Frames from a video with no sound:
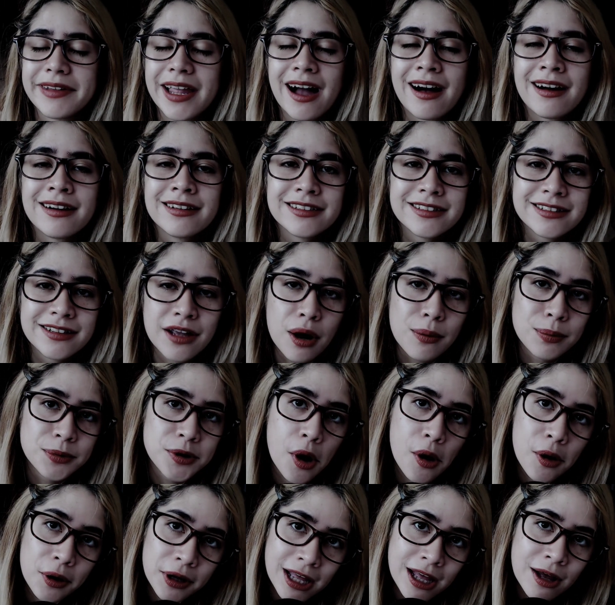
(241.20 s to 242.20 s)
I'll stop
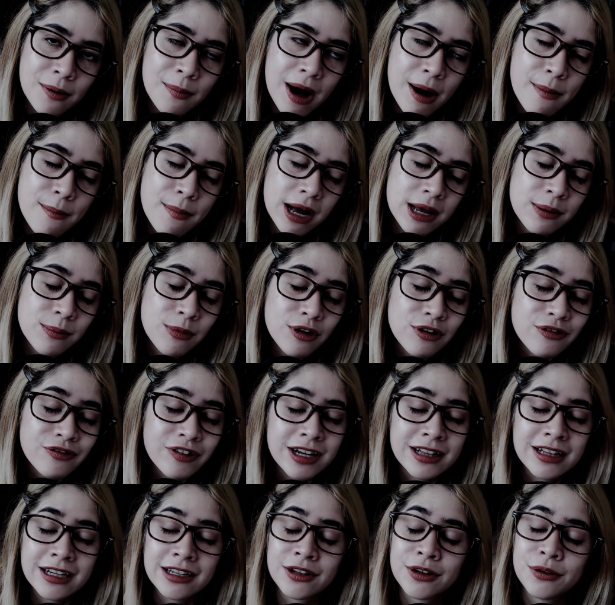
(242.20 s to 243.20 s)
talking about my
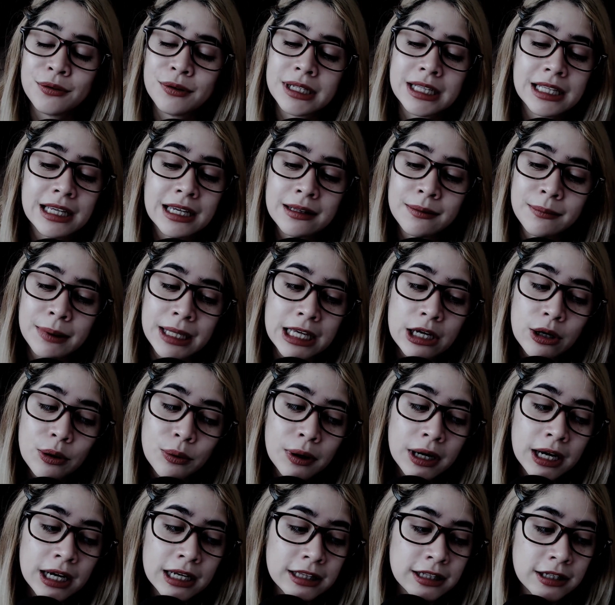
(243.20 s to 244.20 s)
boyfriend. I know it can be
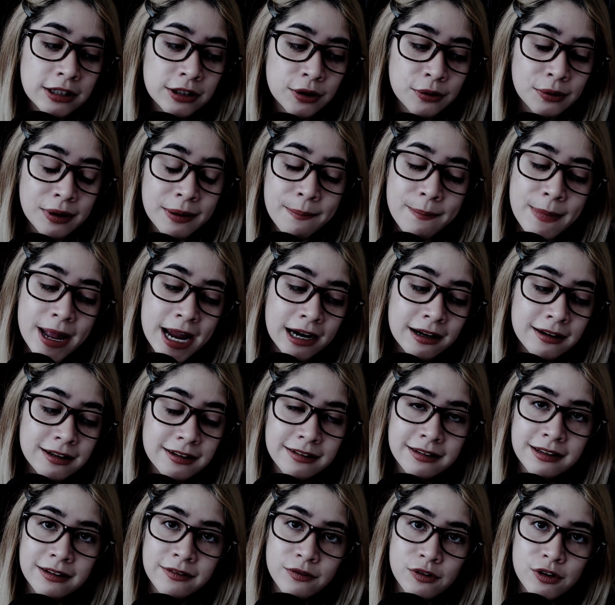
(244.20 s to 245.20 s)
quite, you know,
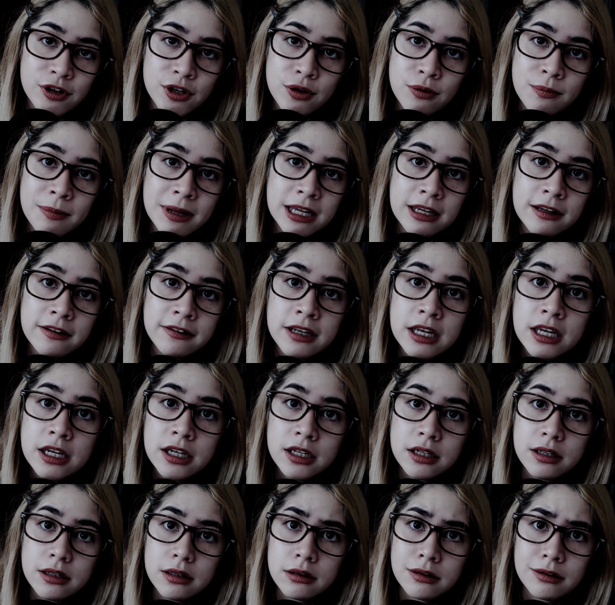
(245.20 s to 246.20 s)
embarrassing for you because
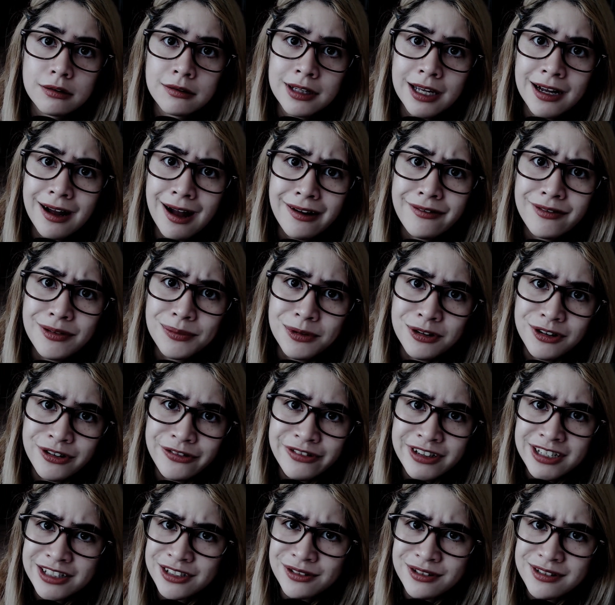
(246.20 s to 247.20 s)
you don't have a
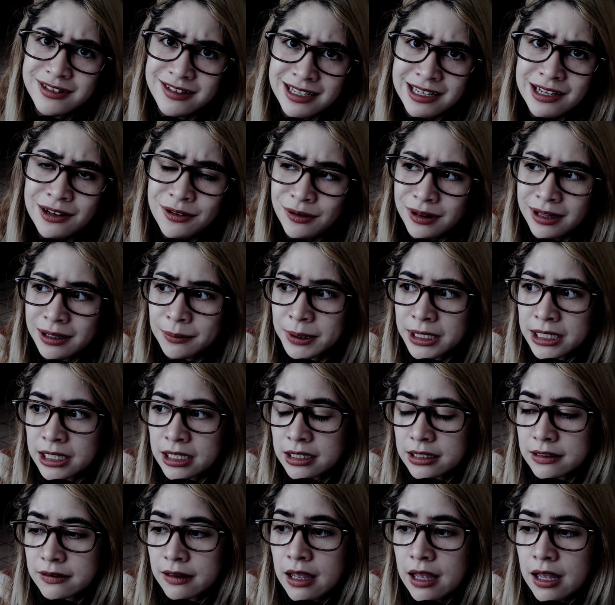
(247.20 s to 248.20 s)
boyfriend, you're single, I mean,
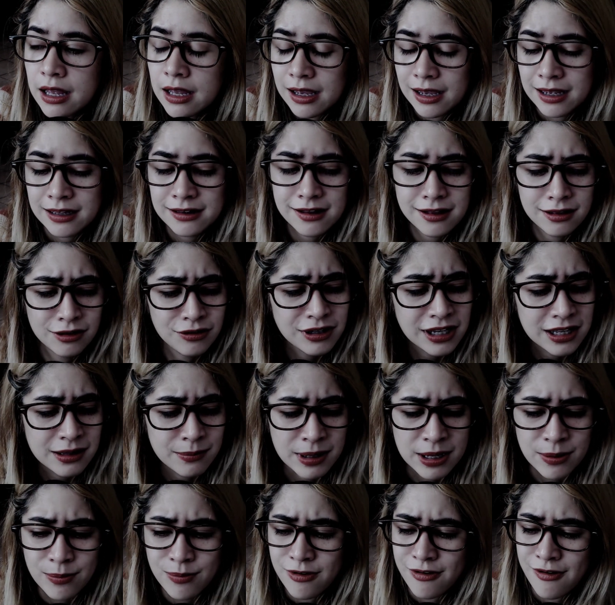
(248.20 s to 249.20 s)
it's... And look at
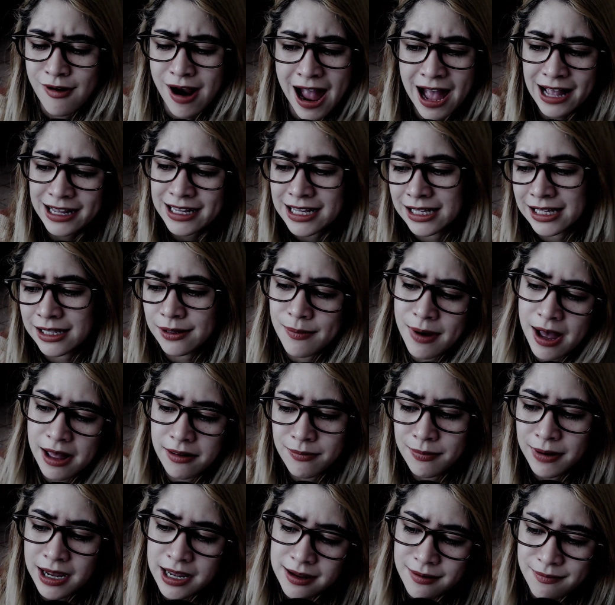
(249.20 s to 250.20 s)
me bragging about
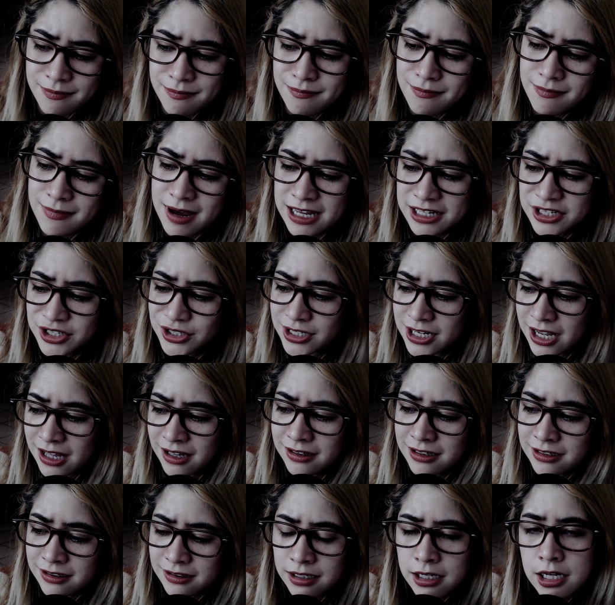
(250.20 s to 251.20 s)
my
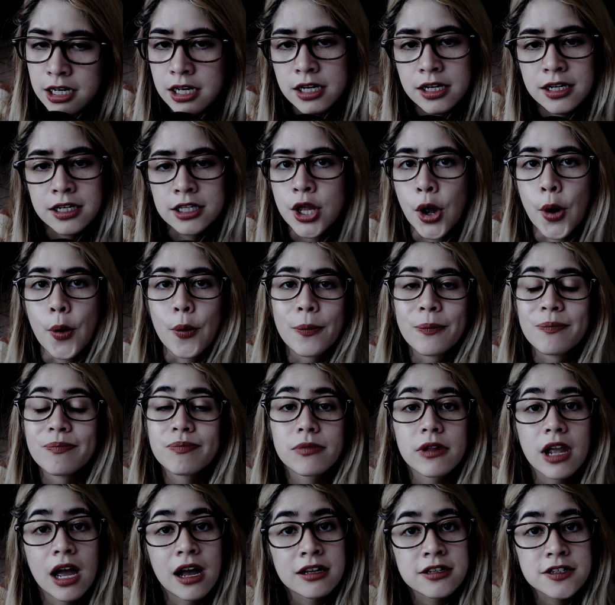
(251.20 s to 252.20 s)
Sheldon. No,
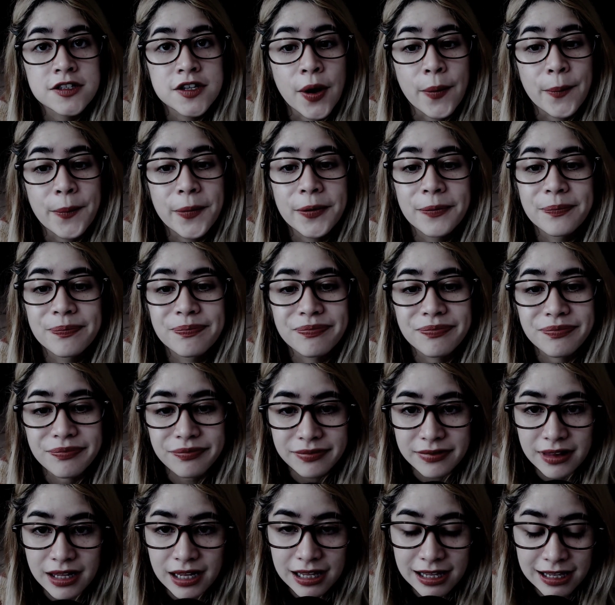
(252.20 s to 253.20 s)
I'll stop.
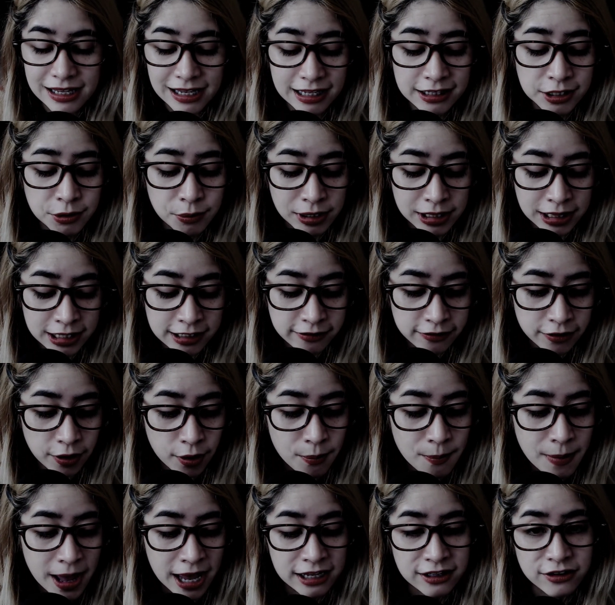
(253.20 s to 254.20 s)
Anyway, let's
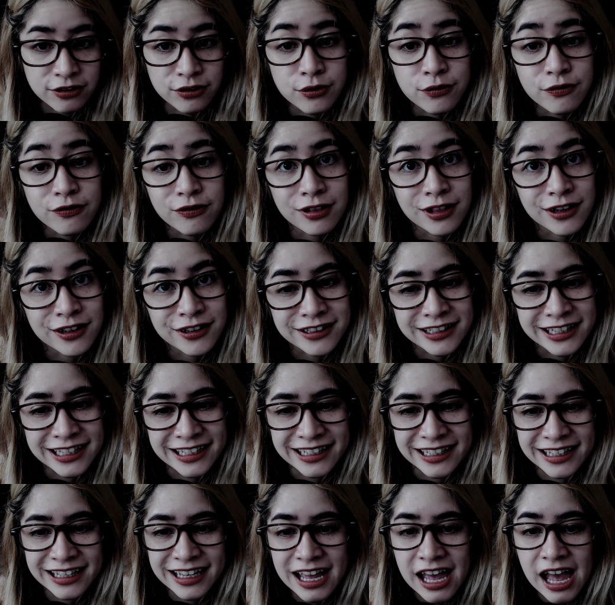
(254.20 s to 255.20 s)
go back to
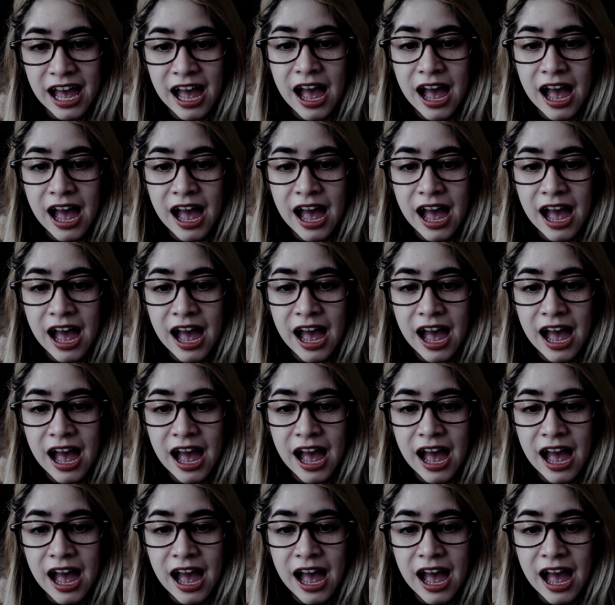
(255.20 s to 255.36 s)
flirting.